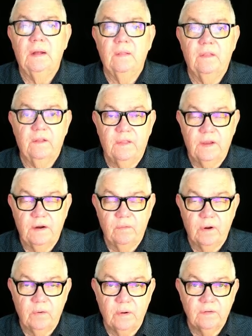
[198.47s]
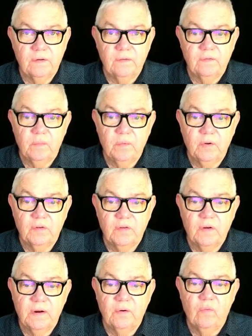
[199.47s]
that they're requesting from your
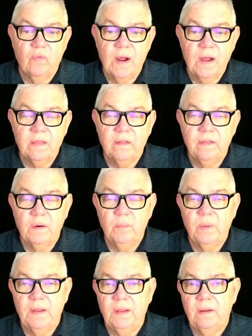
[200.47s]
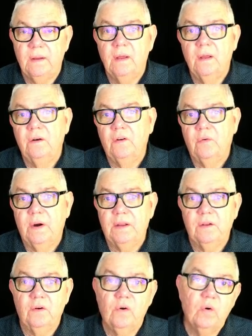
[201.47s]
site, rather than being
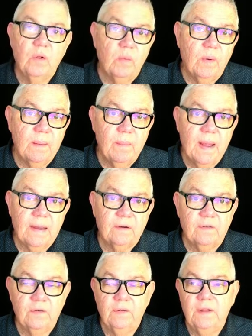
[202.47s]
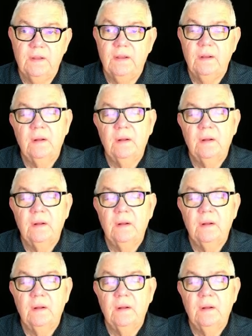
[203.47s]
directed all the way back to the